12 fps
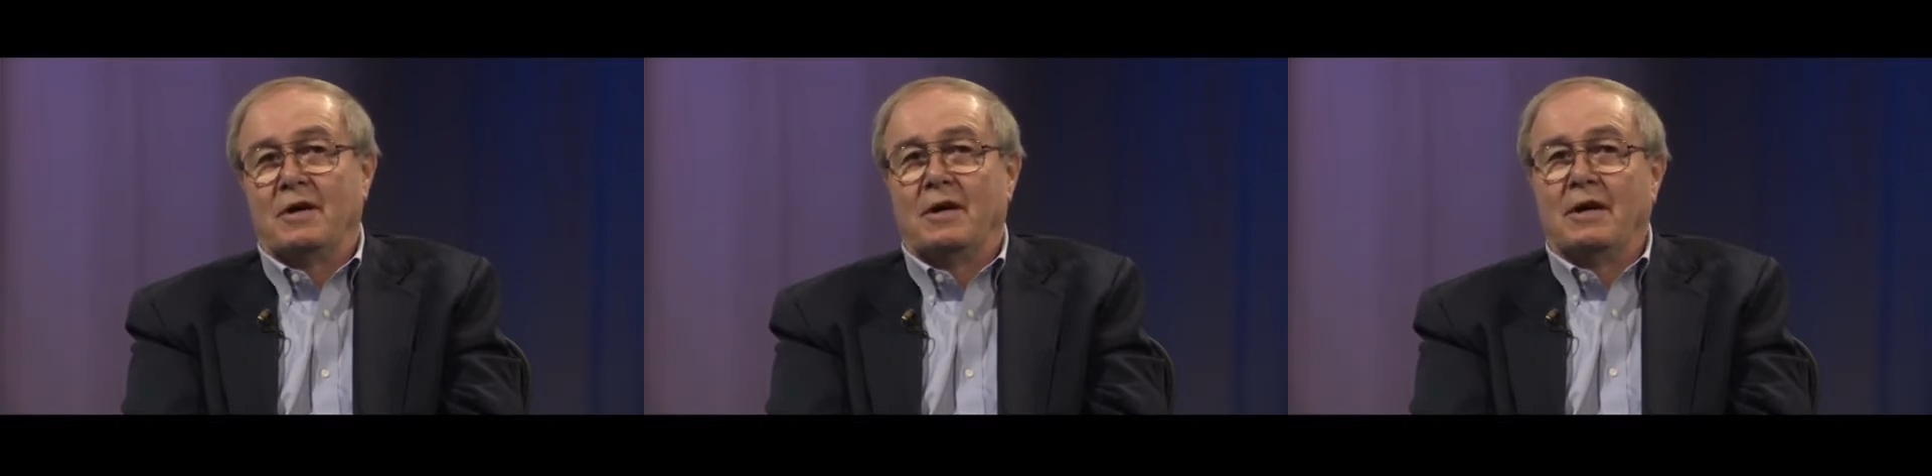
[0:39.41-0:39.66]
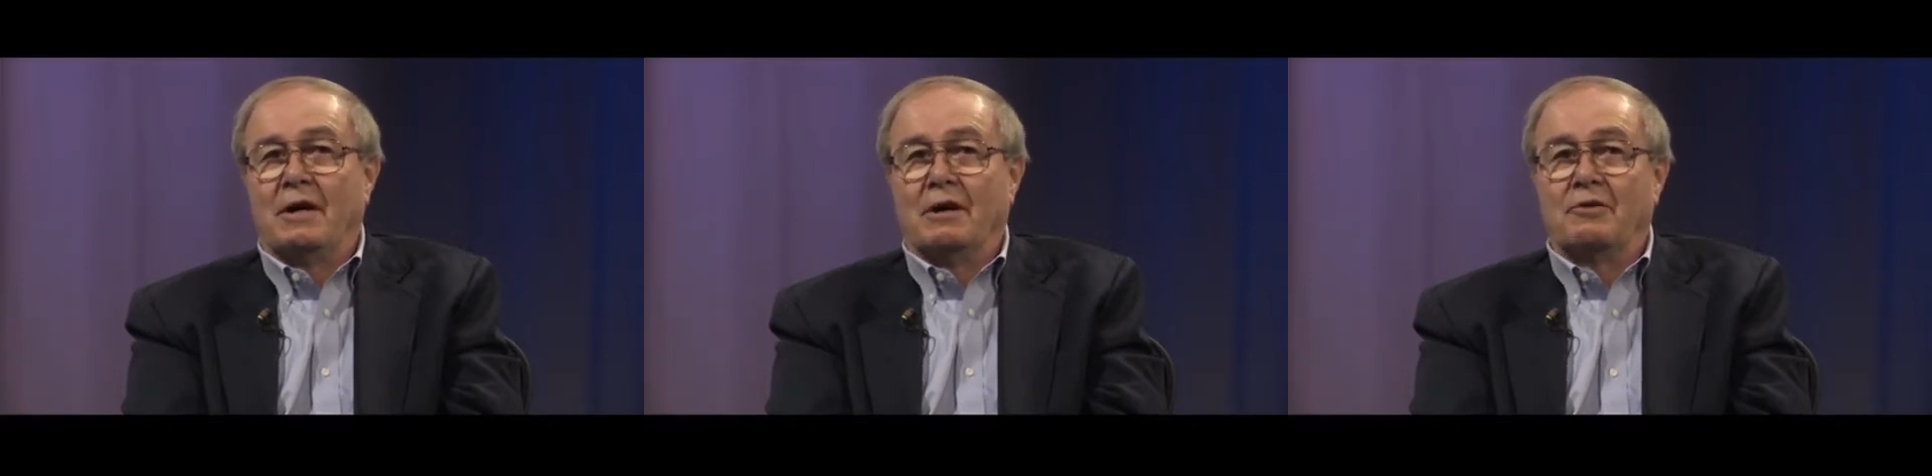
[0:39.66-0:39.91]

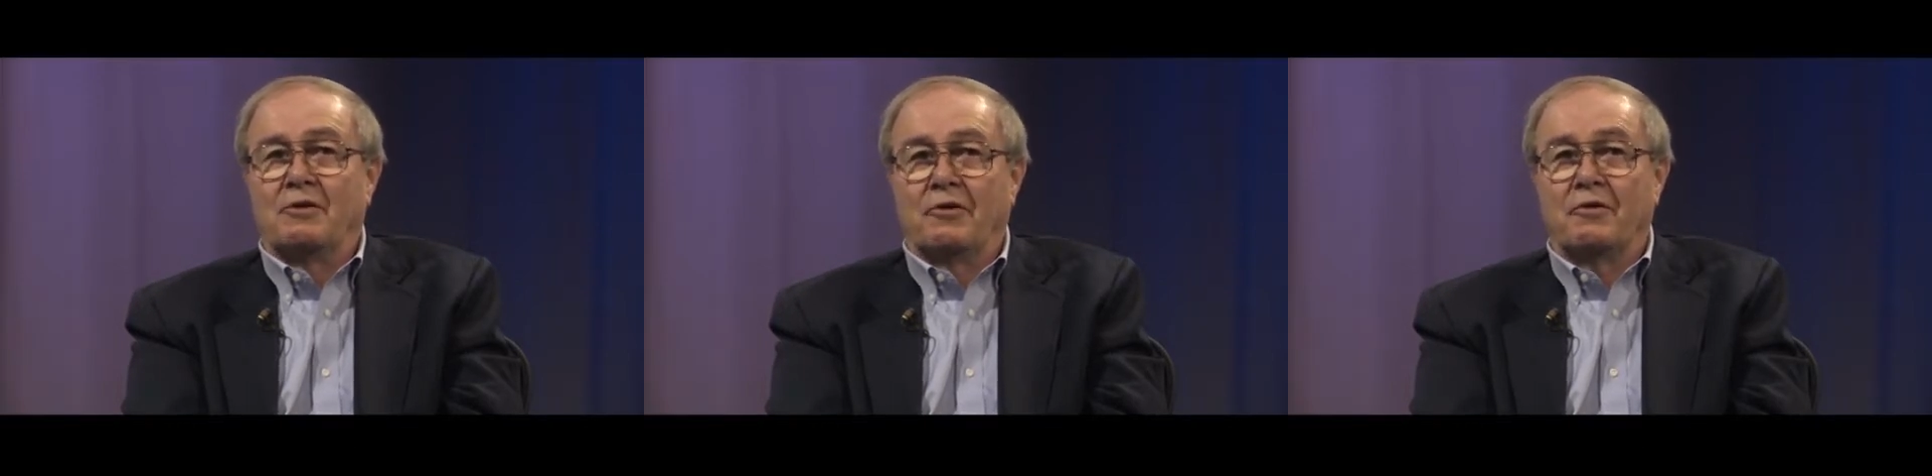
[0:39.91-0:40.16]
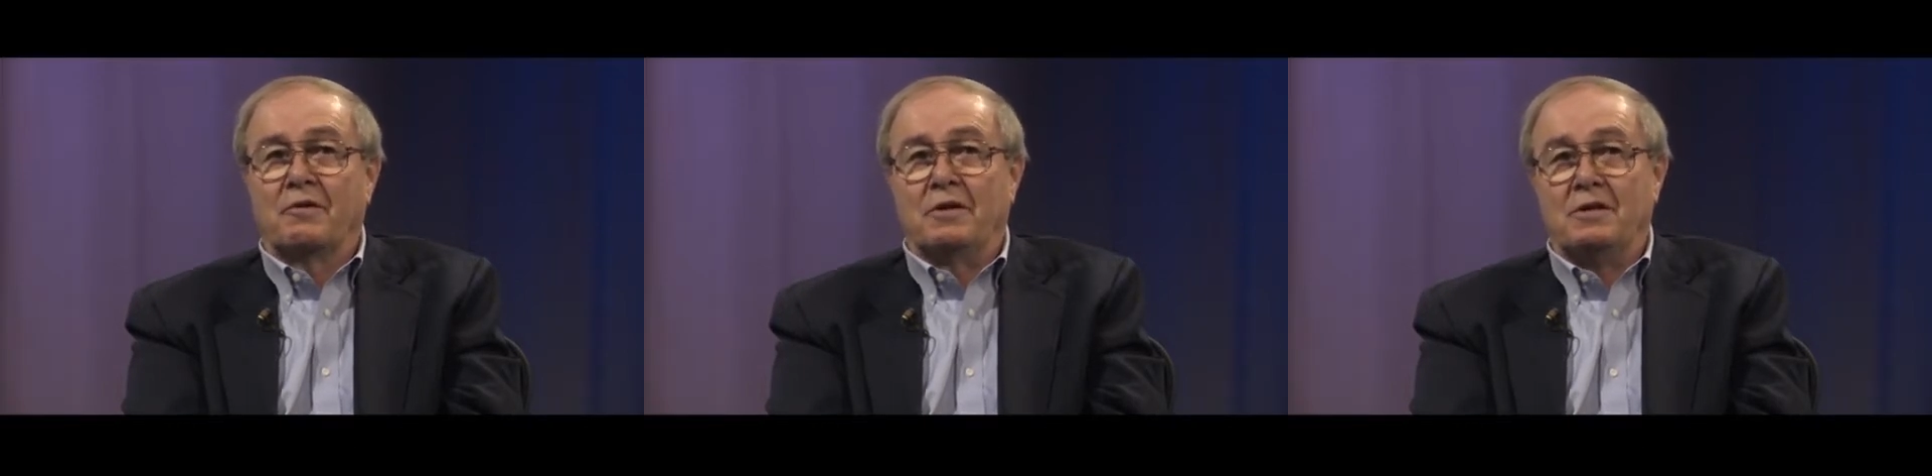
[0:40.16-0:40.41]
and
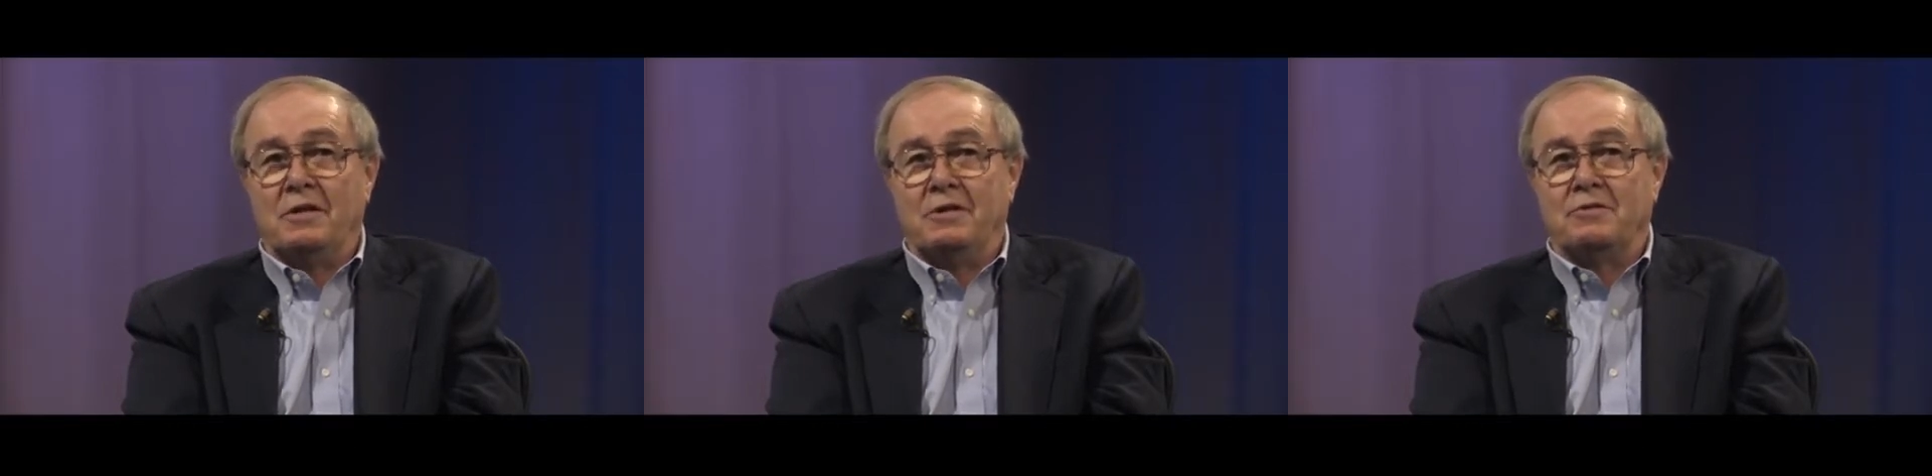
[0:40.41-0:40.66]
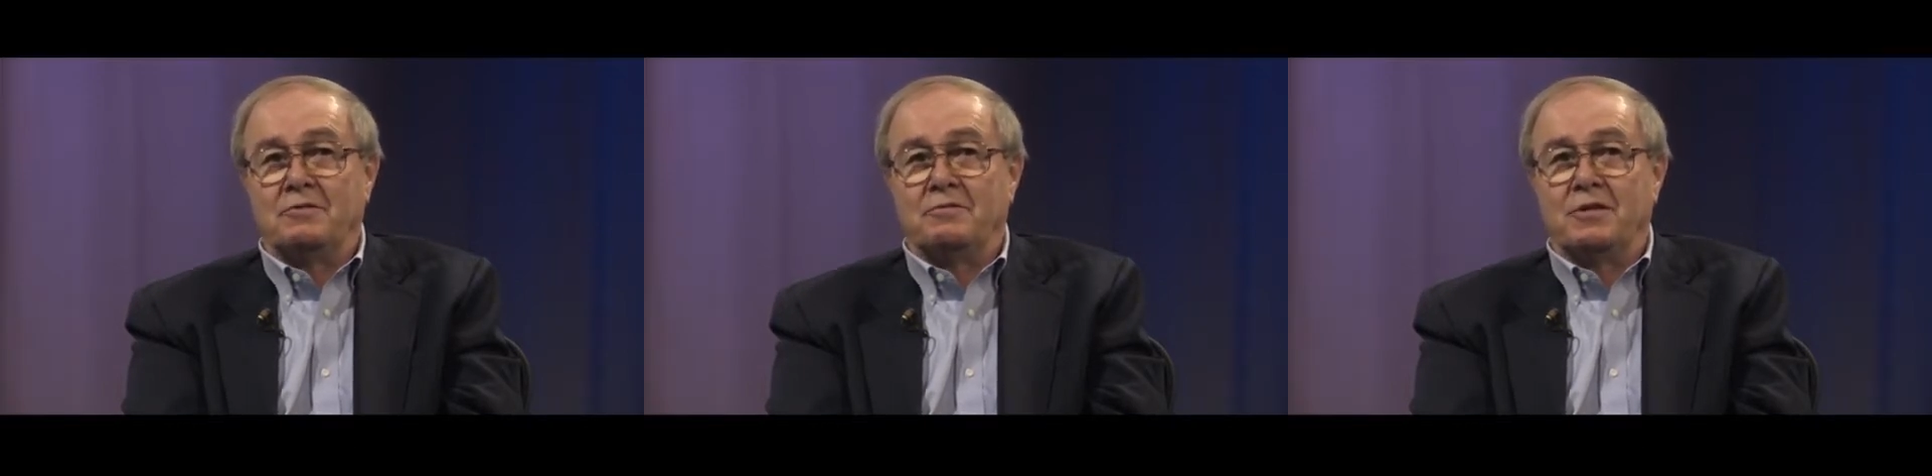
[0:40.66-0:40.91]
currently
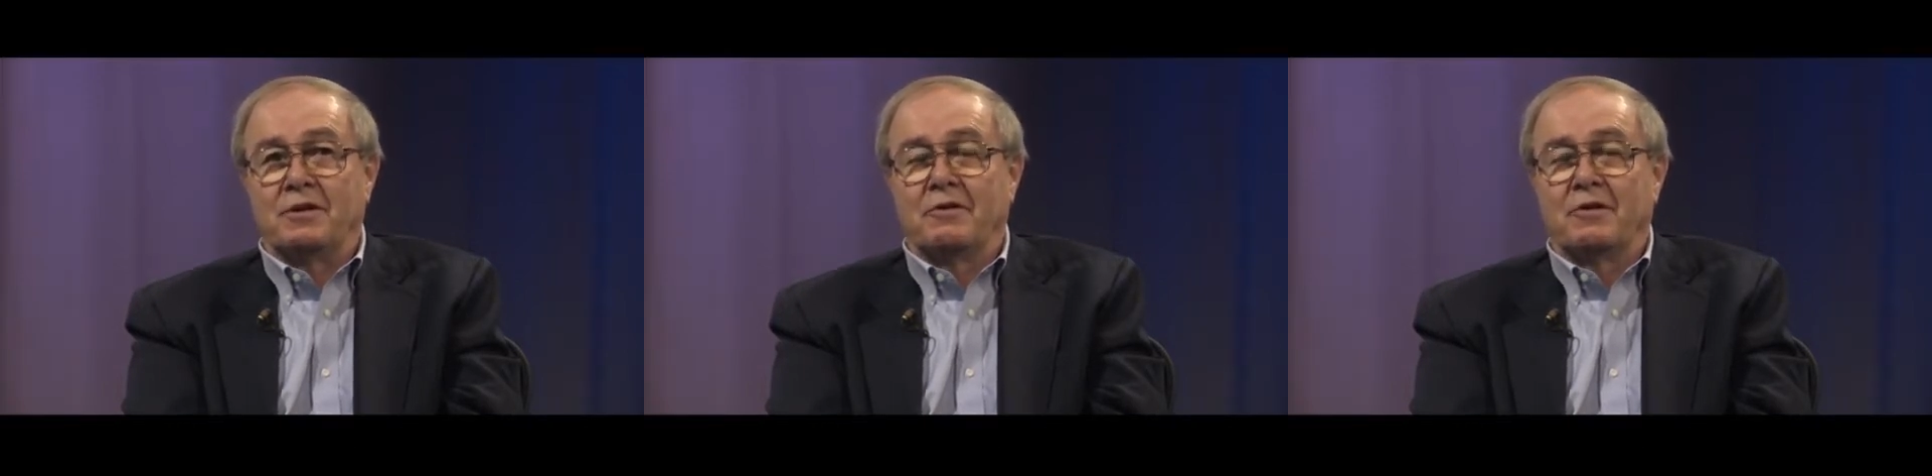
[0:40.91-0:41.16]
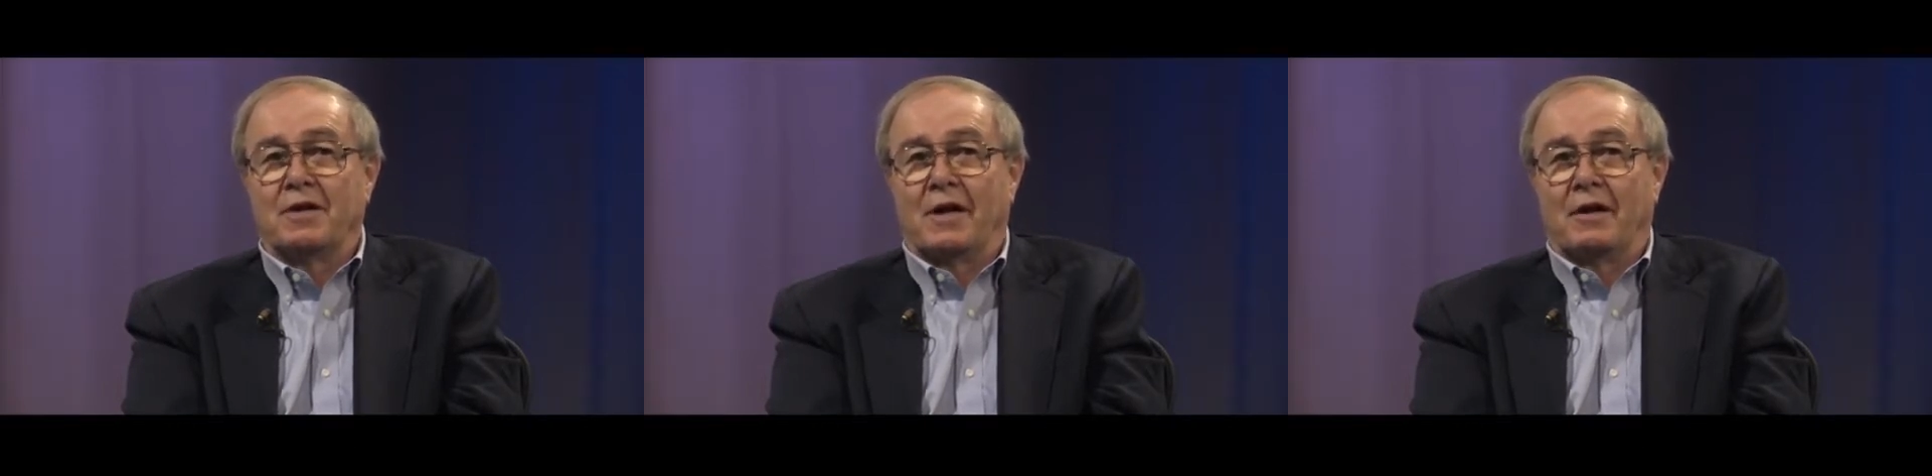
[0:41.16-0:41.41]
teaches
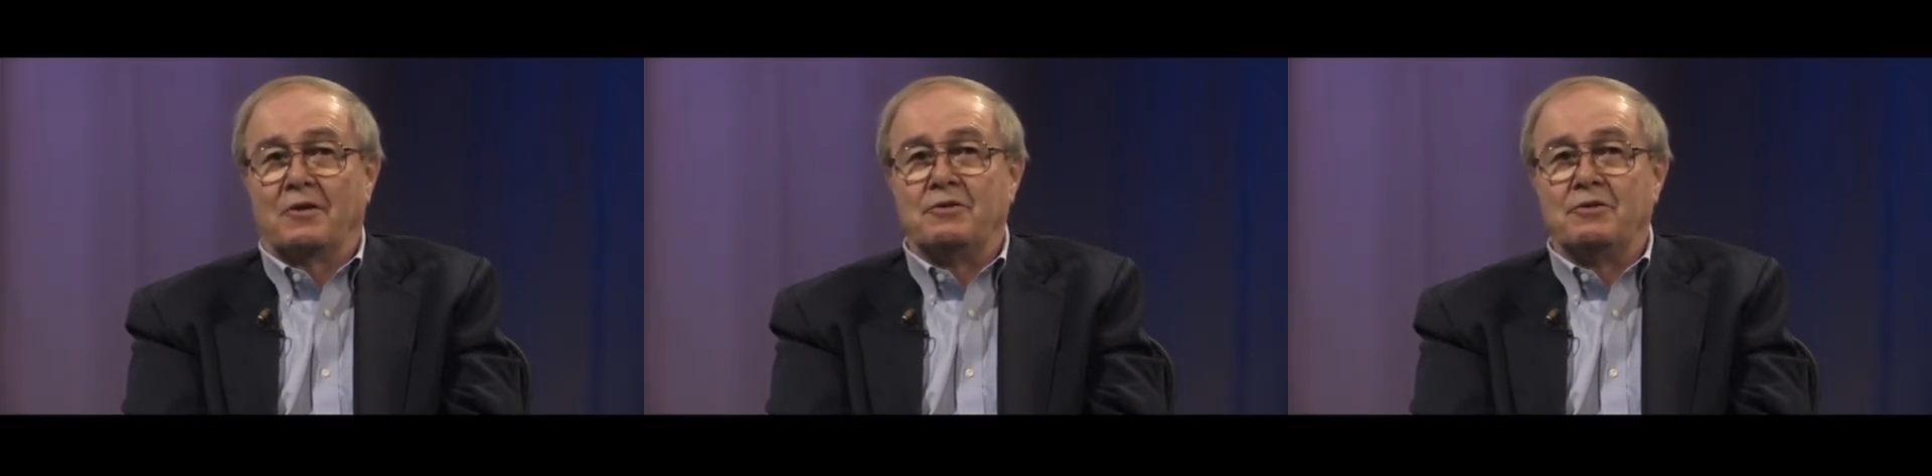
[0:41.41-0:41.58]
gerontology